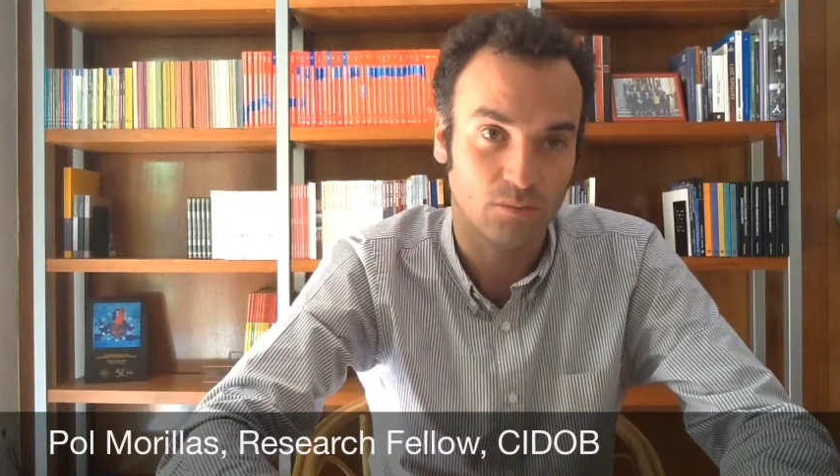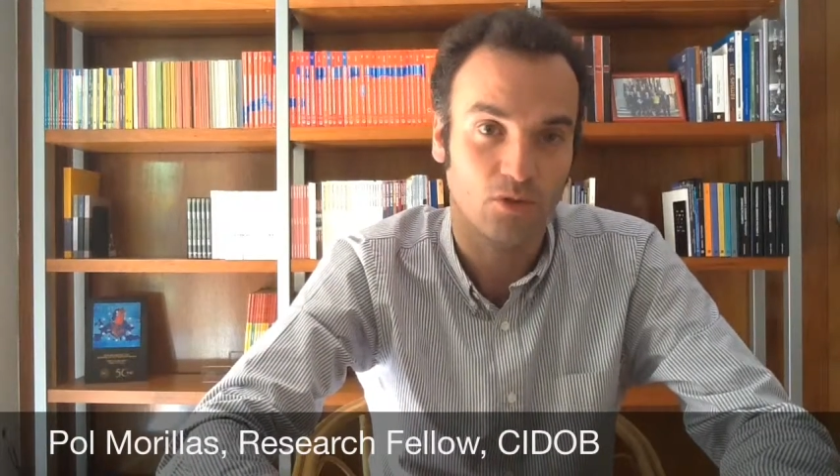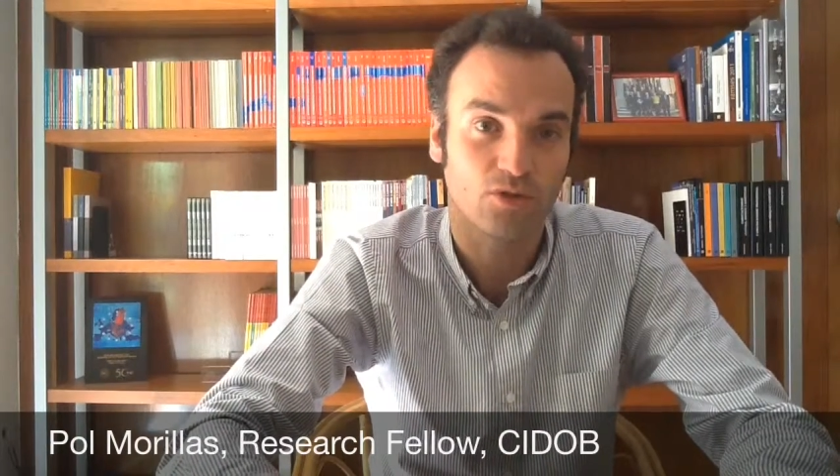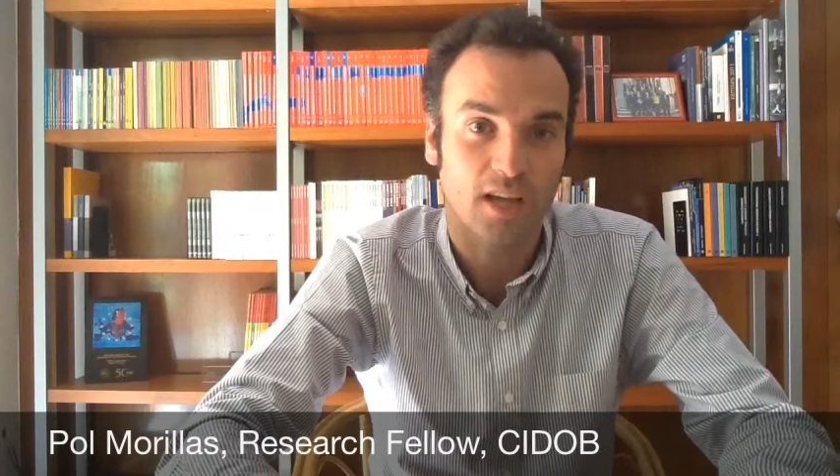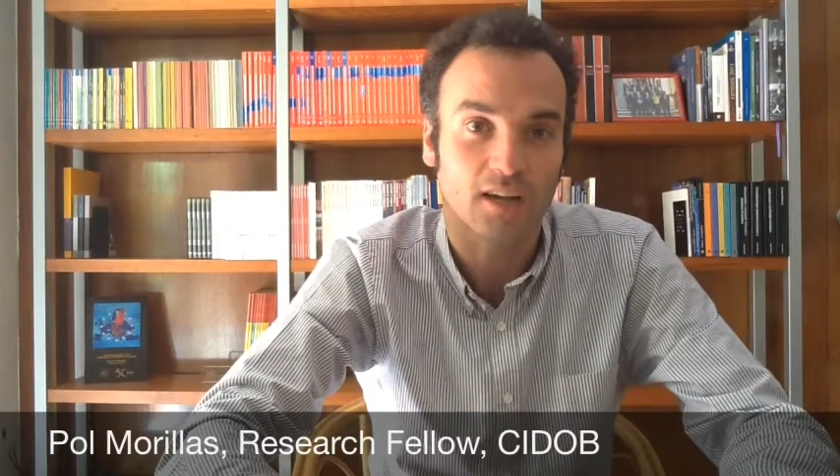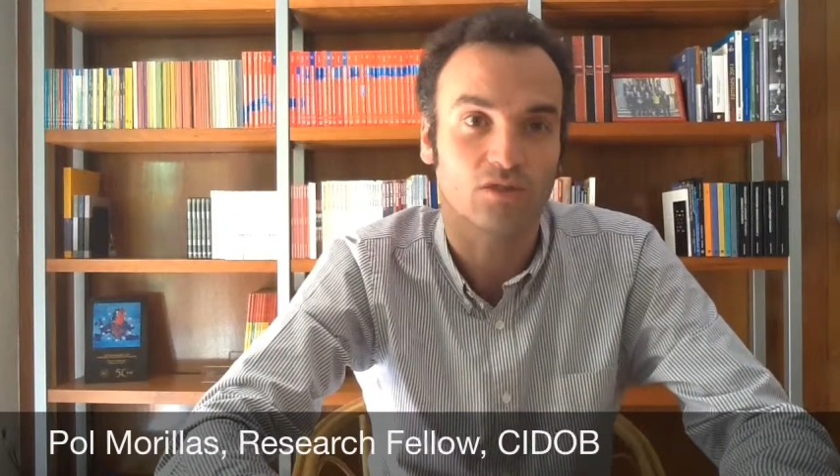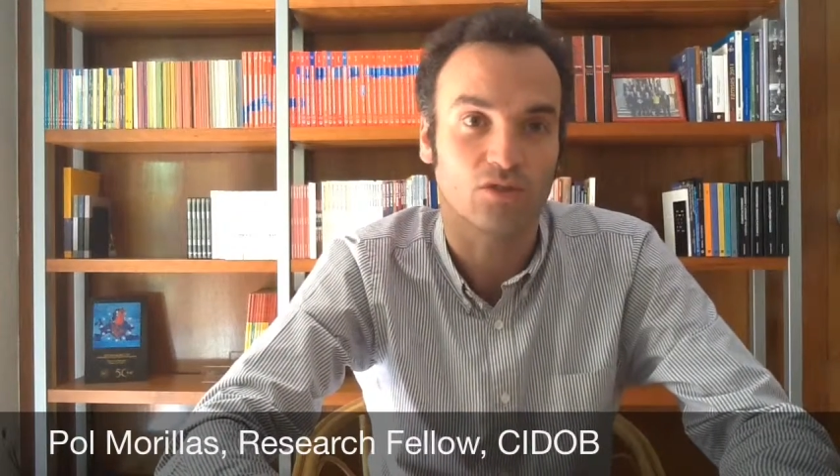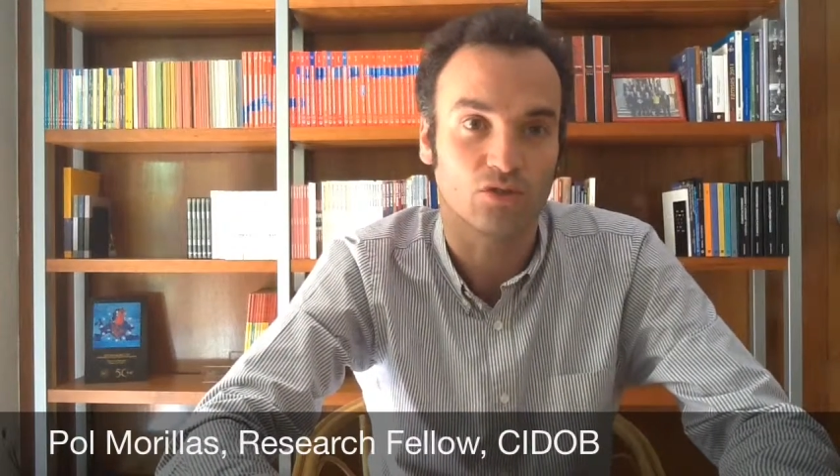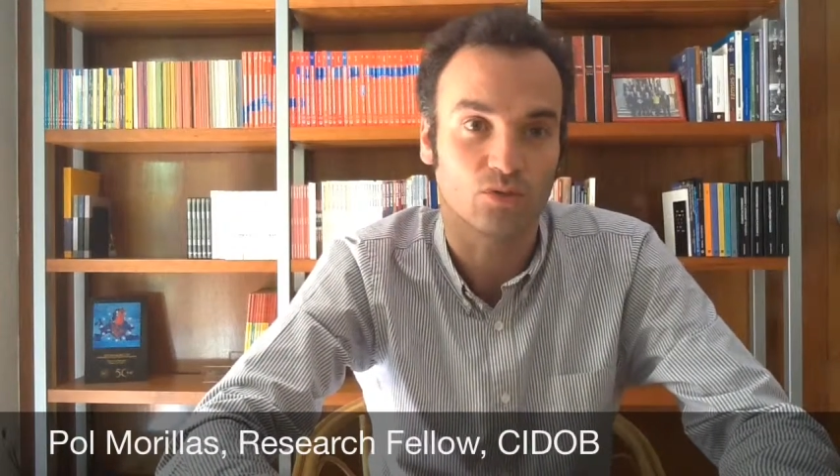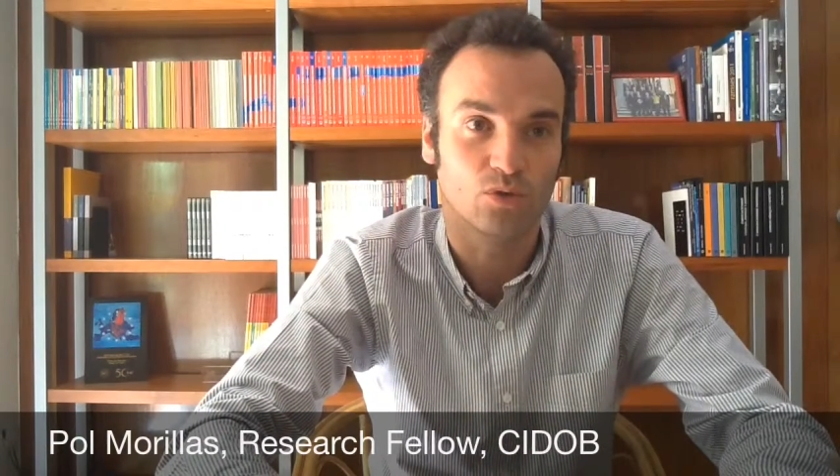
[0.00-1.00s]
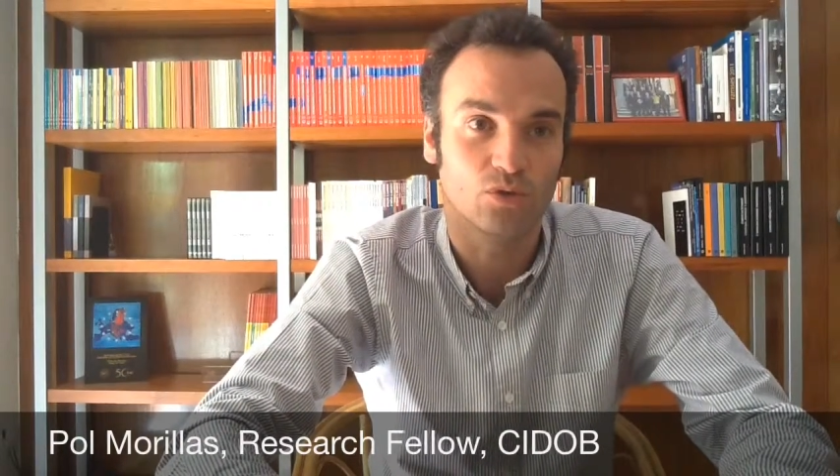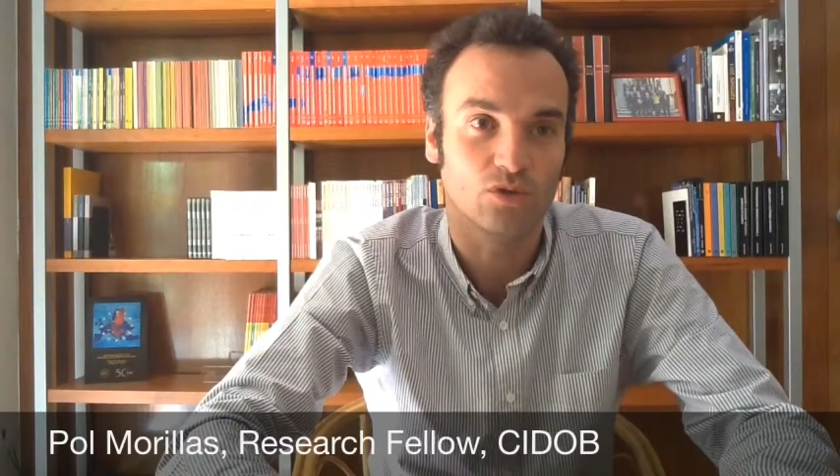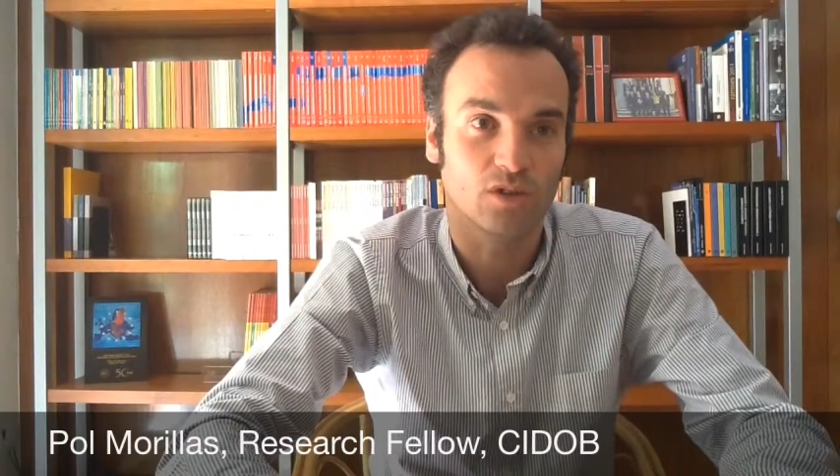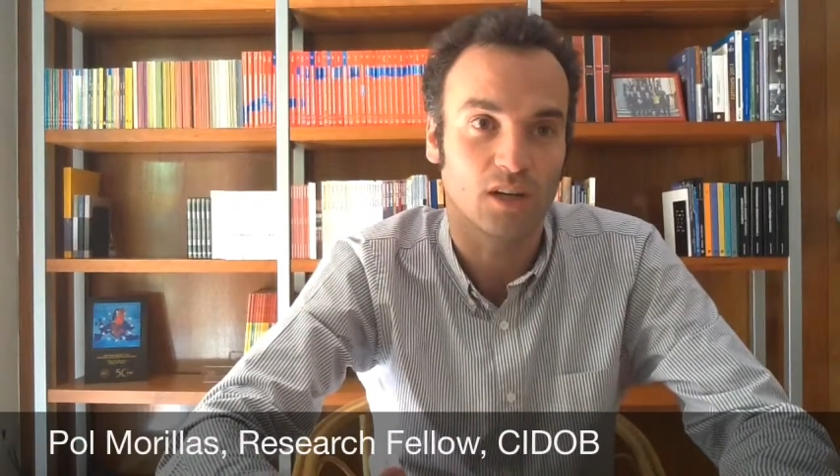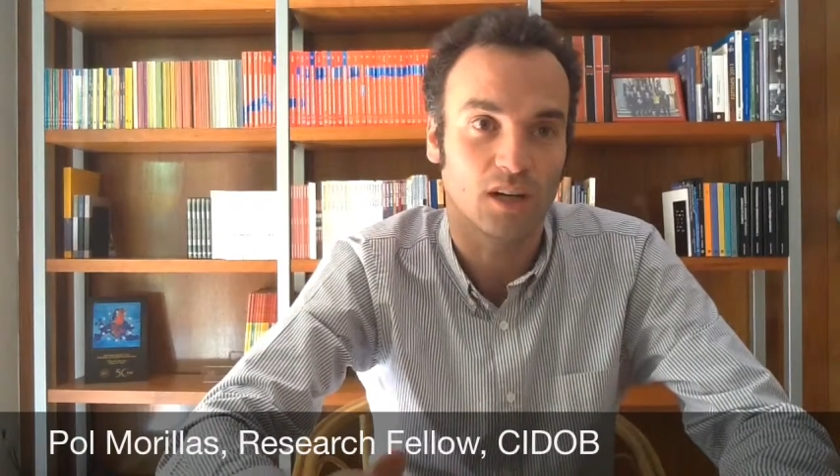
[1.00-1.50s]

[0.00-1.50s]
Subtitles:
most actors would